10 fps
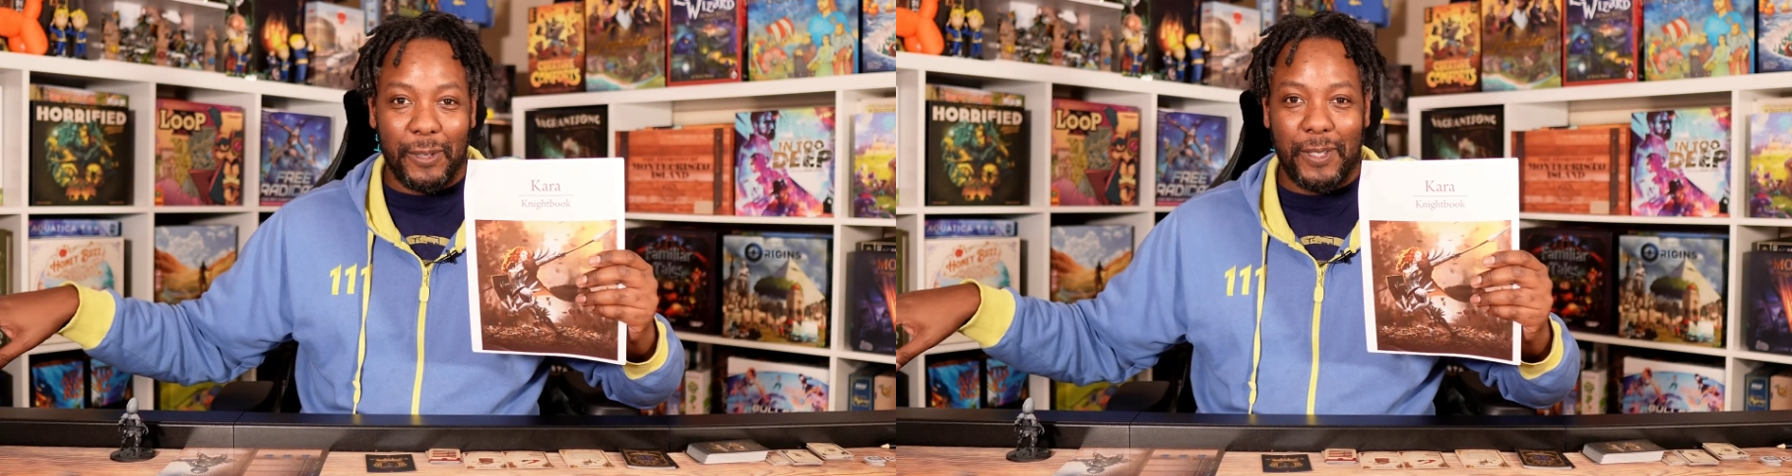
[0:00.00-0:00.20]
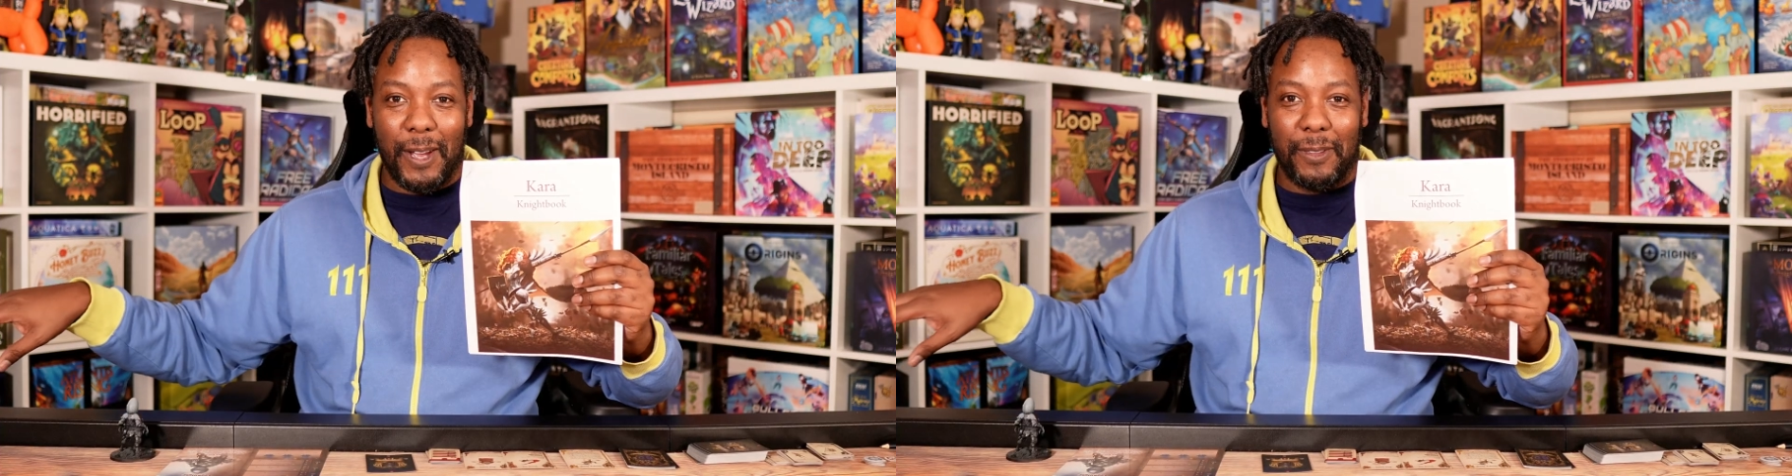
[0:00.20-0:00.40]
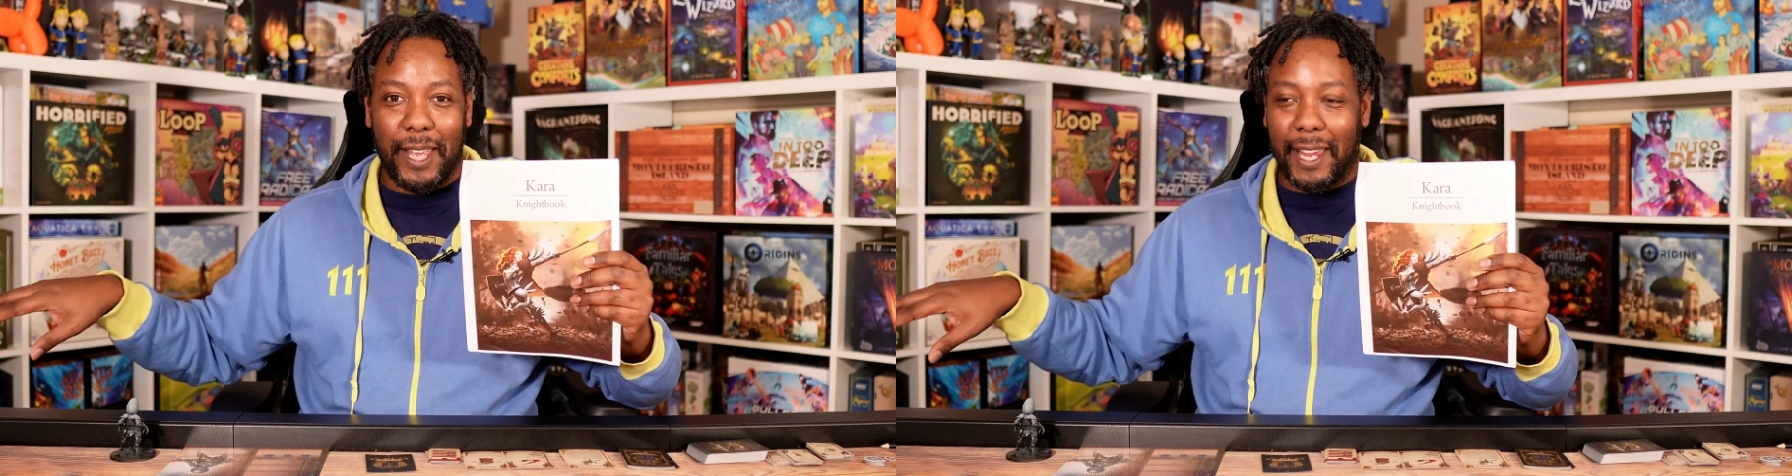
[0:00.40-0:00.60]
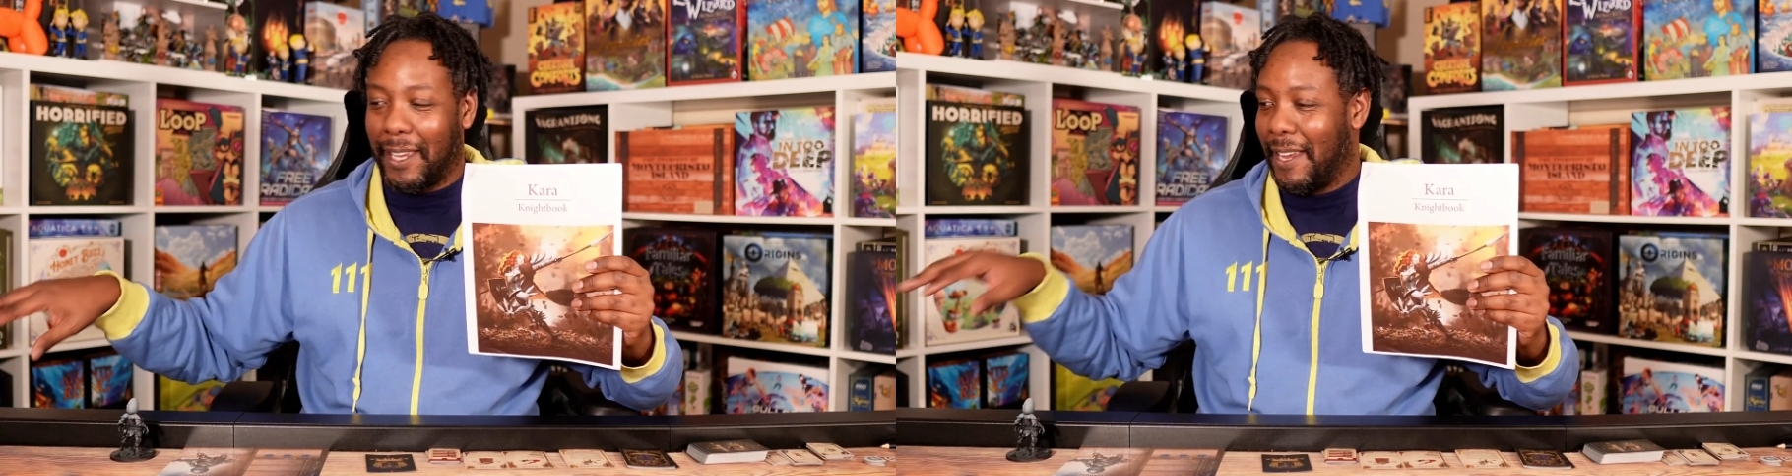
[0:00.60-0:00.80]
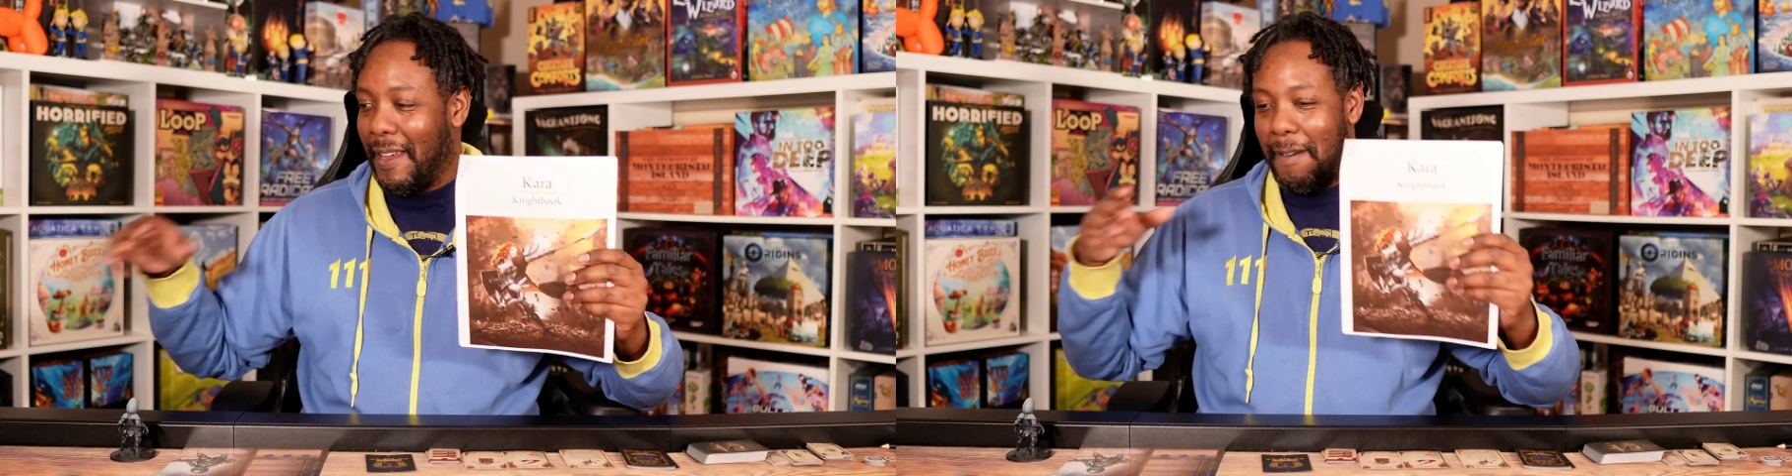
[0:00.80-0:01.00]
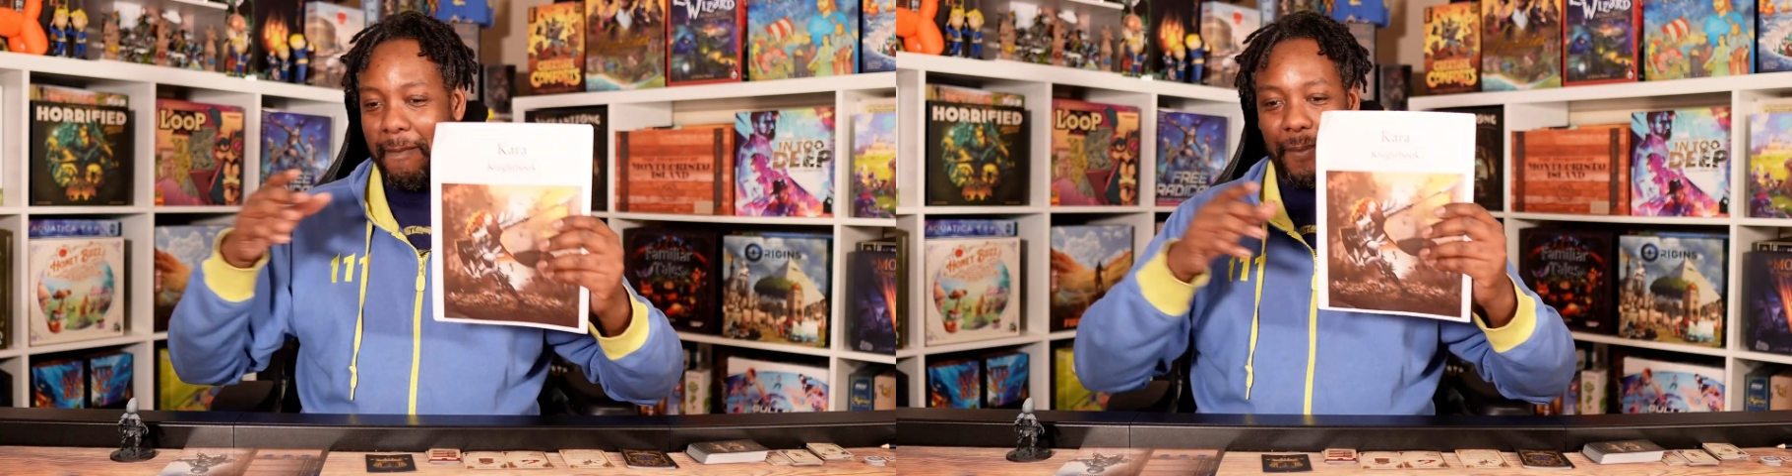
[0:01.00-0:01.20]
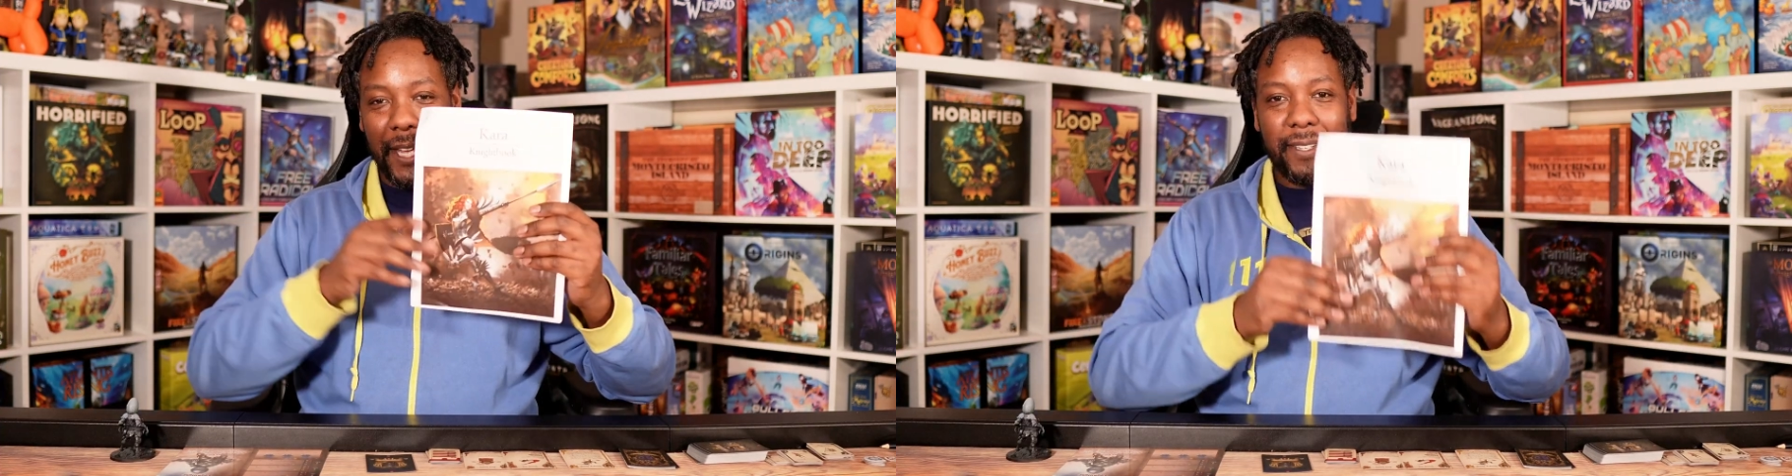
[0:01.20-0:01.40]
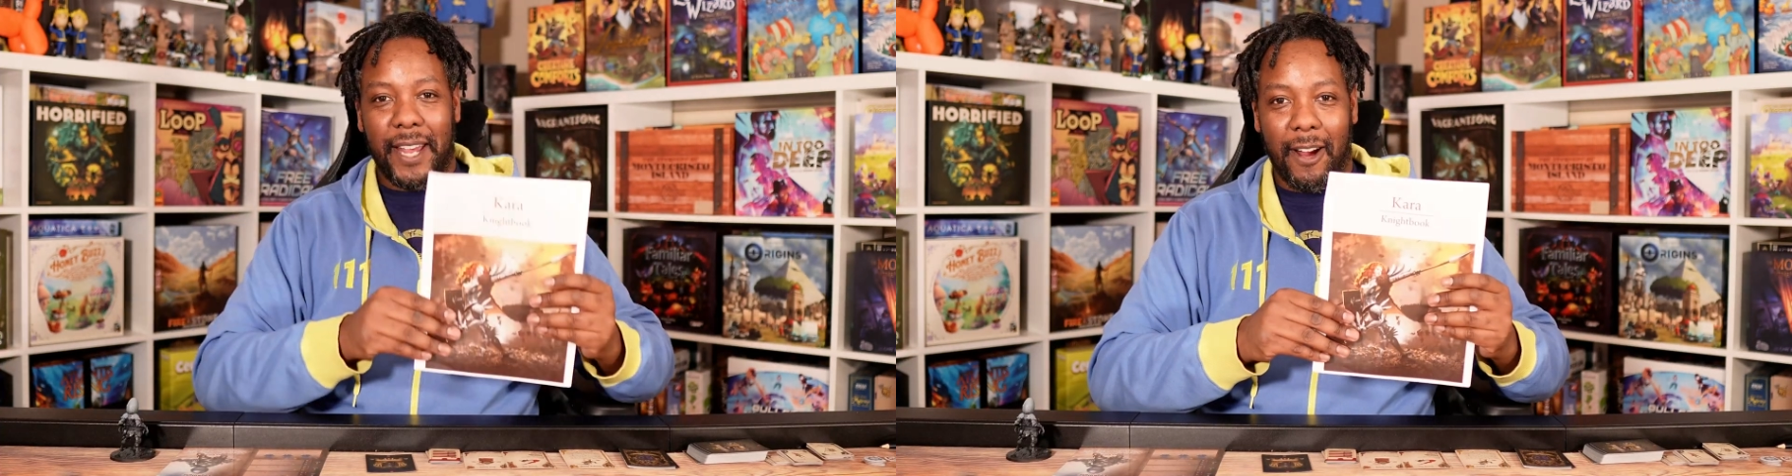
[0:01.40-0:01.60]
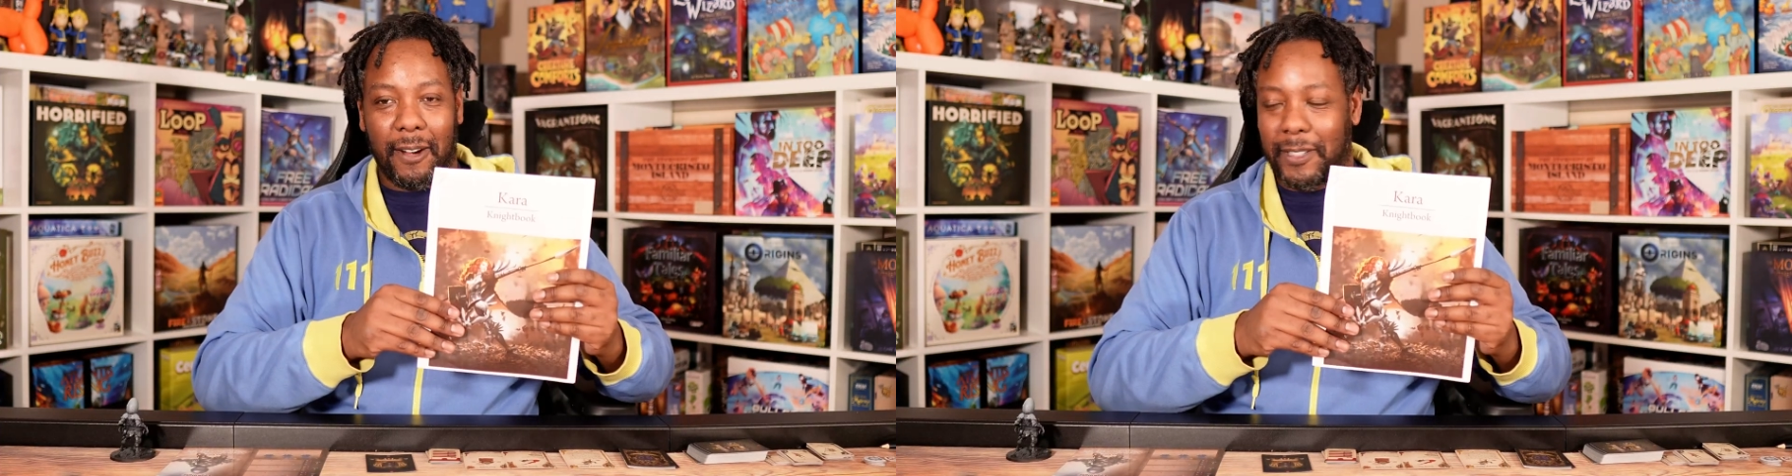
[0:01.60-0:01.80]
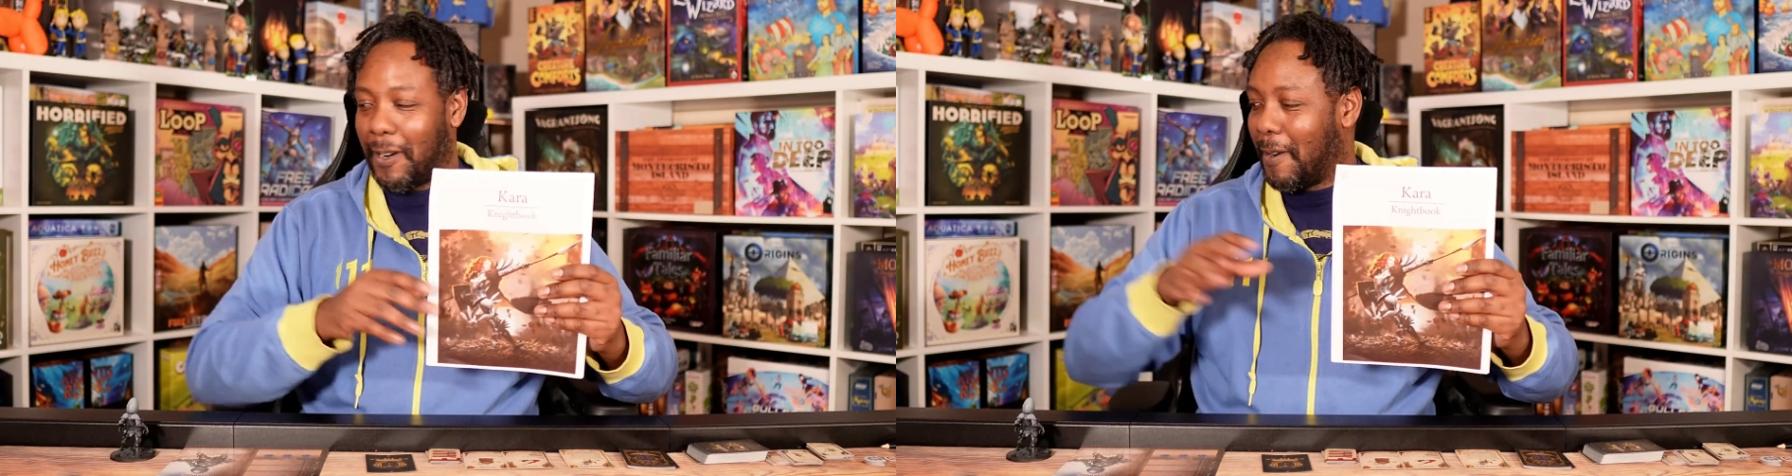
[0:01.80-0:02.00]
So think this
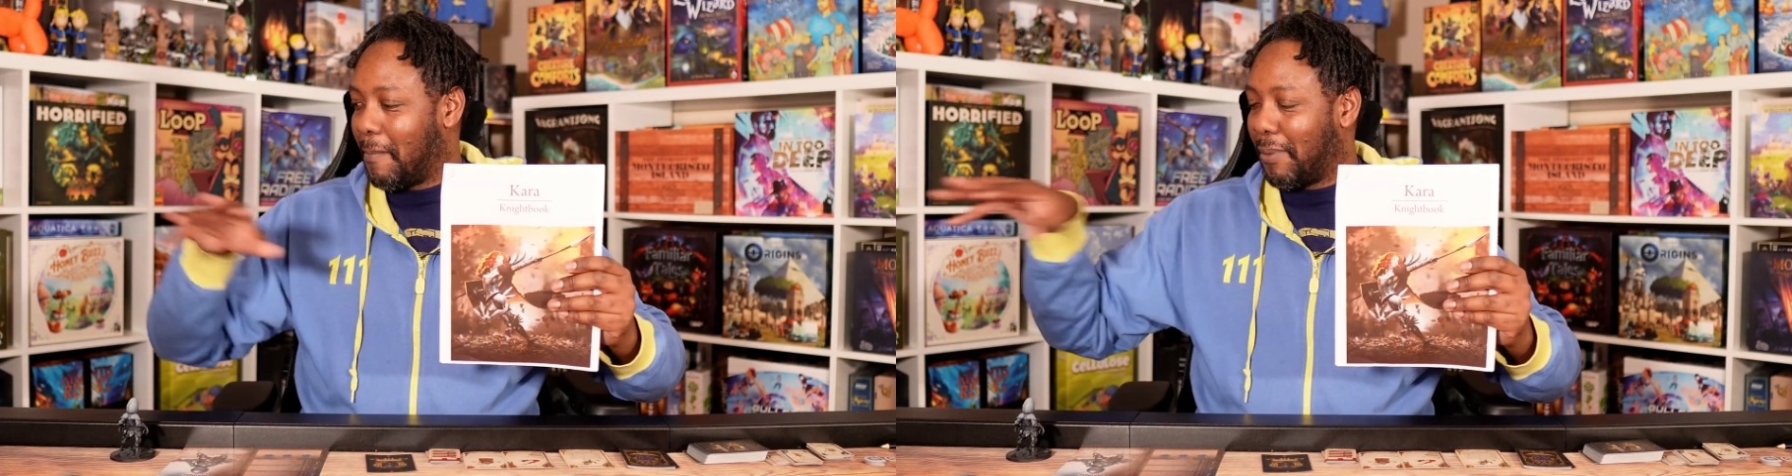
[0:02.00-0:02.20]
character,